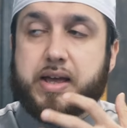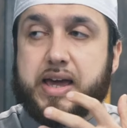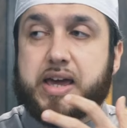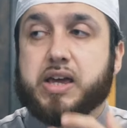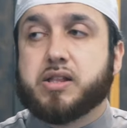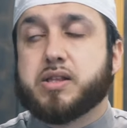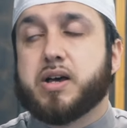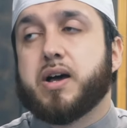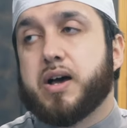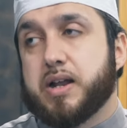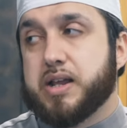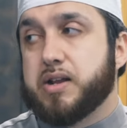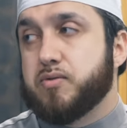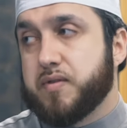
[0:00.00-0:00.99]
aid the
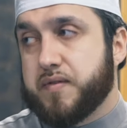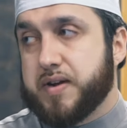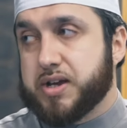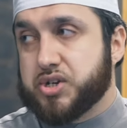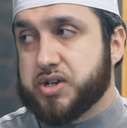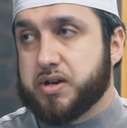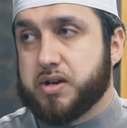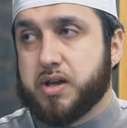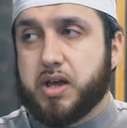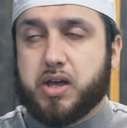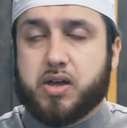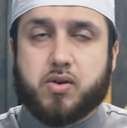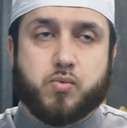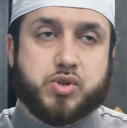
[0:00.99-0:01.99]
heart in reflection,
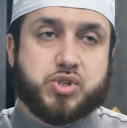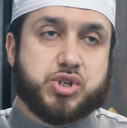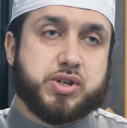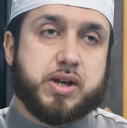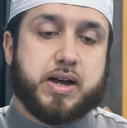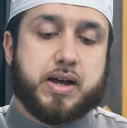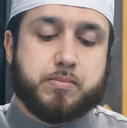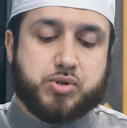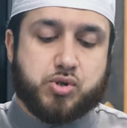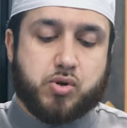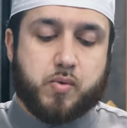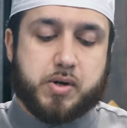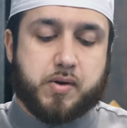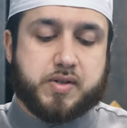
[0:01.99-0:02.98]
which I'm
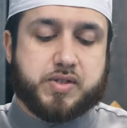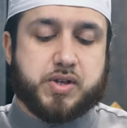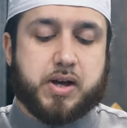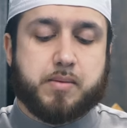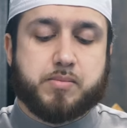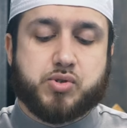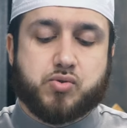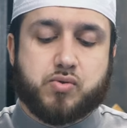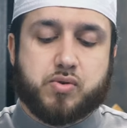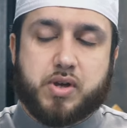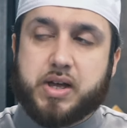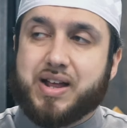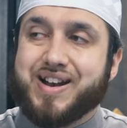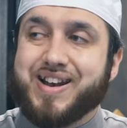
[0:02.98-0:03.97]
sure we're going to come to
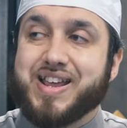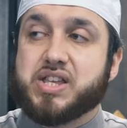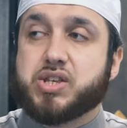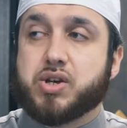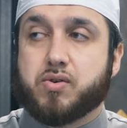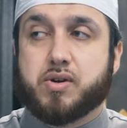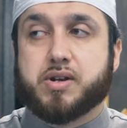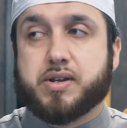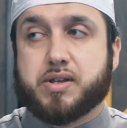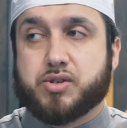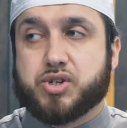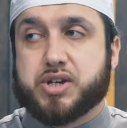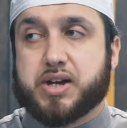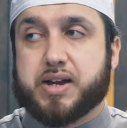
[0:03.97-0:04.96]
later on,
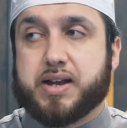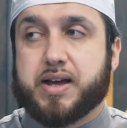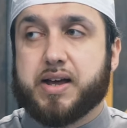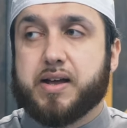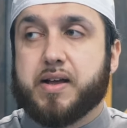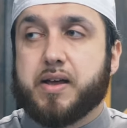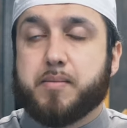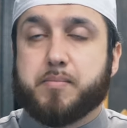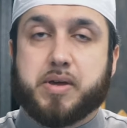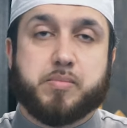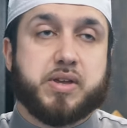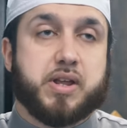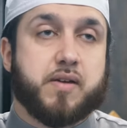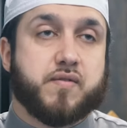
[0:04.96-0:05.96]
inshallah,
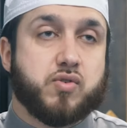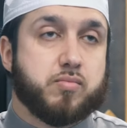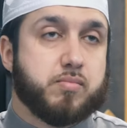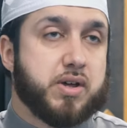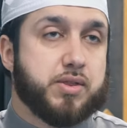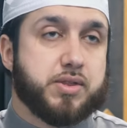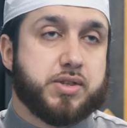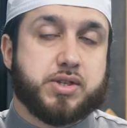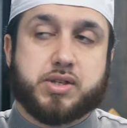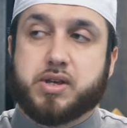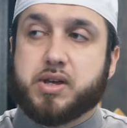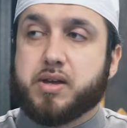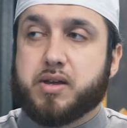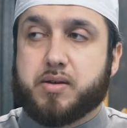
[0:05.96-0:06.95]
maybe in a few
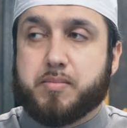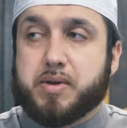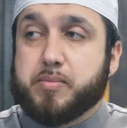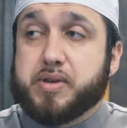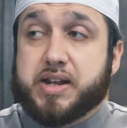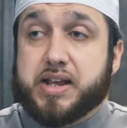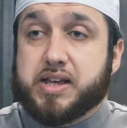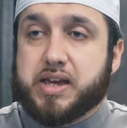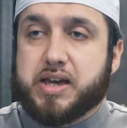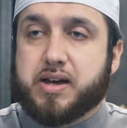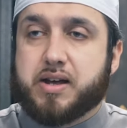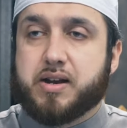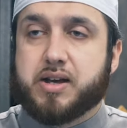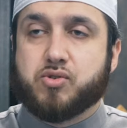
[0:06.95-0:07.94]
months, maybe in a
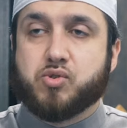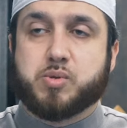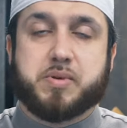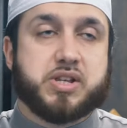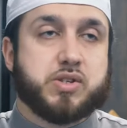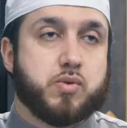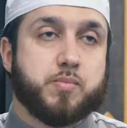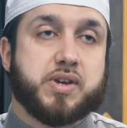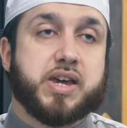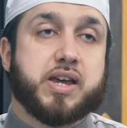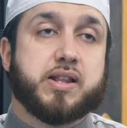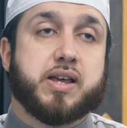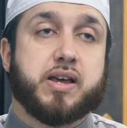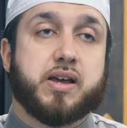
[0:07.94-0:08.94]
year. Allah knows best when we
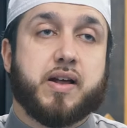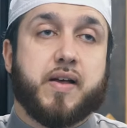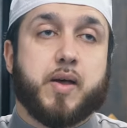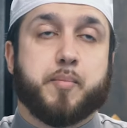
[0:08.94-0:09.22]
get there.